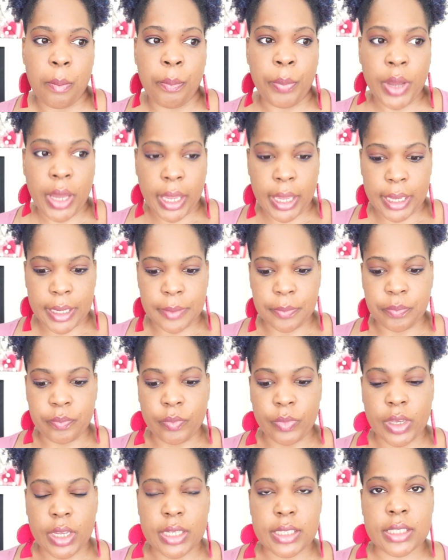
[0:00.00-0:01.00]
But
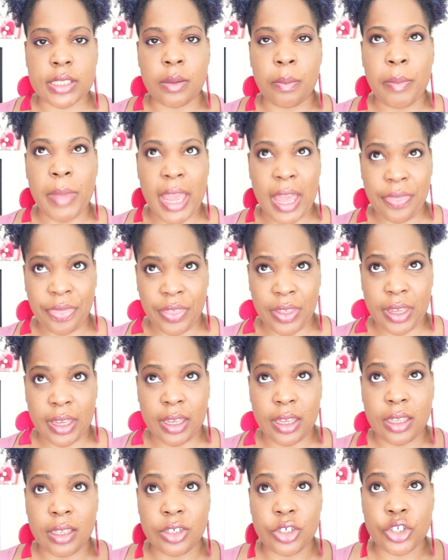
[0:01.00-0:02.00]

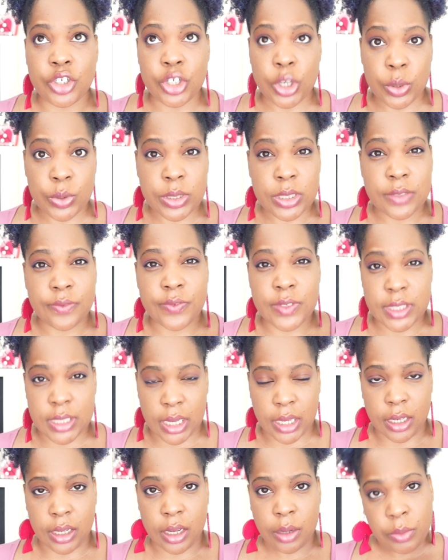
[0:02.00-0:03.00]
Samantha
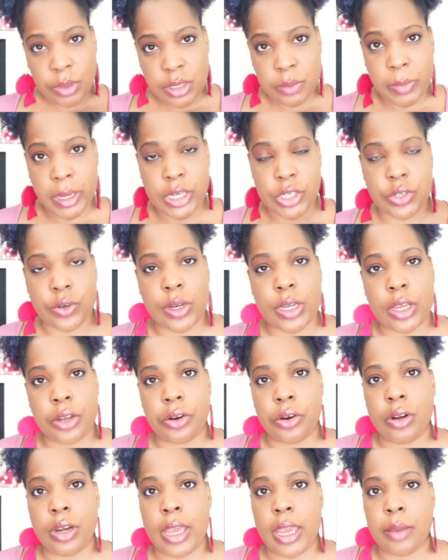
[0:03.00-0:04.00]
Josephson, I want to make sure and get
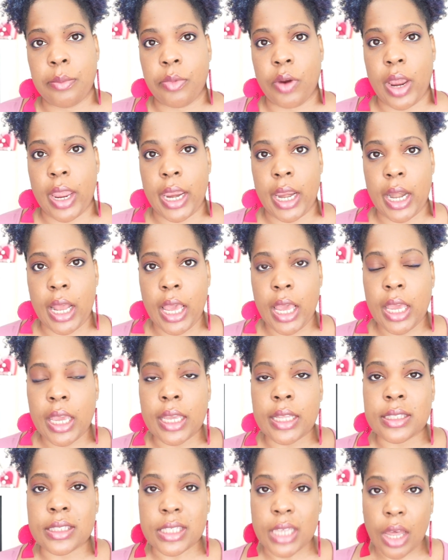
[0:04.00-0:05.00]
her name right,
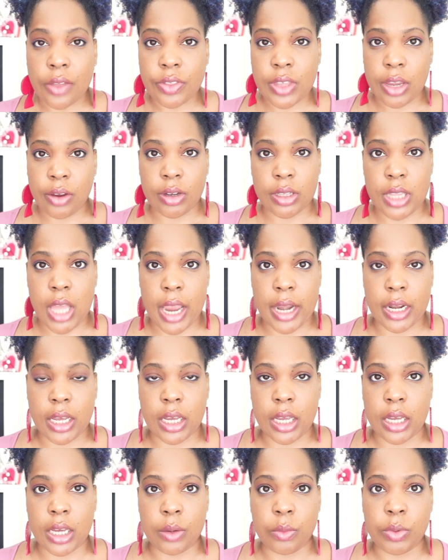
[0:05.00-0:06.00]
in South
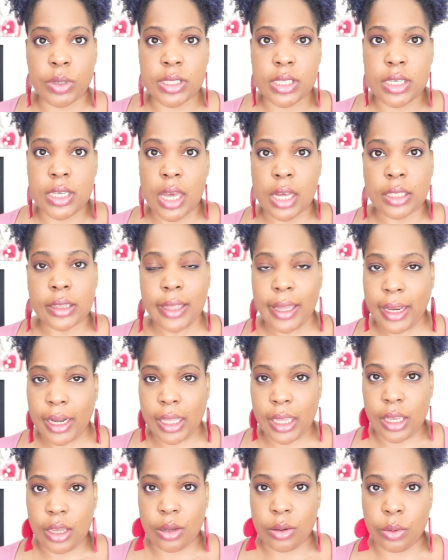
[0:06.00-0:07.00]
Carolina was a young
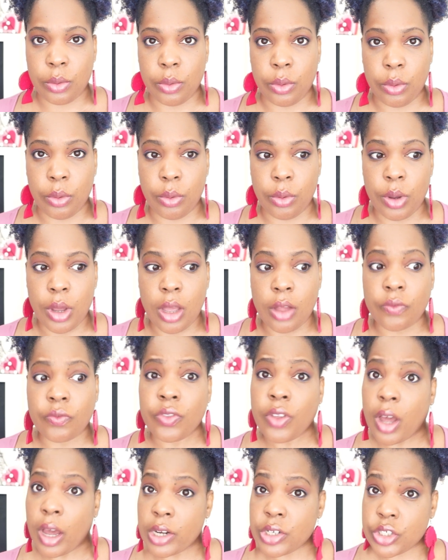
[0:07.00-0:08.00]
lady who
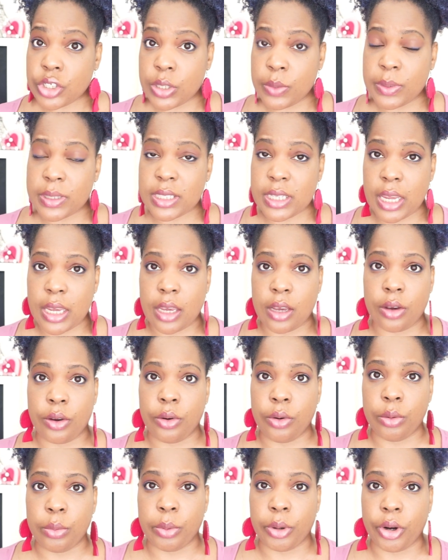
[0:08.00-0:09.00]
thought she was taking an
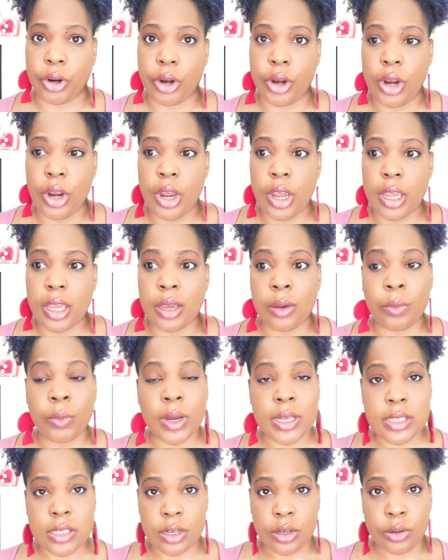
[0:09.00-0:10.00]
Uber. It
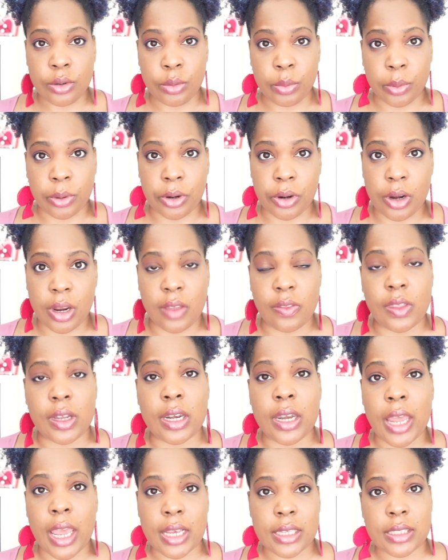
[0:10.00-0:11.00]
wasn't an Uber, and the
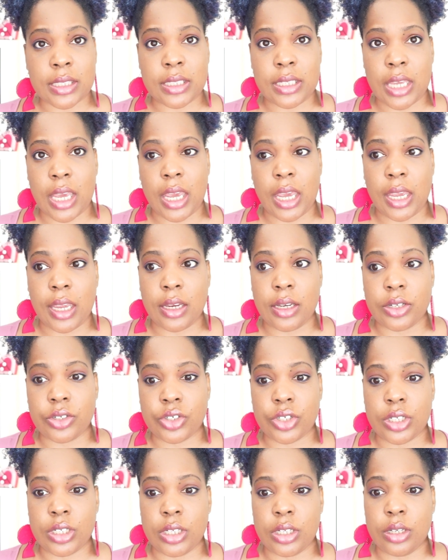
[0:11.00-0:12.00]
next day
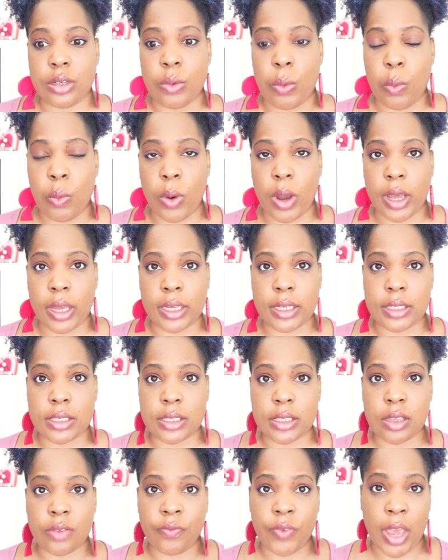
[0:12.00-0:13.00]
she
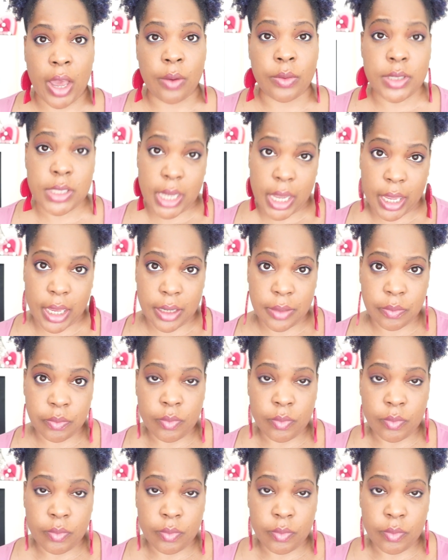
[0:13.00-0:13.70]
was found dead.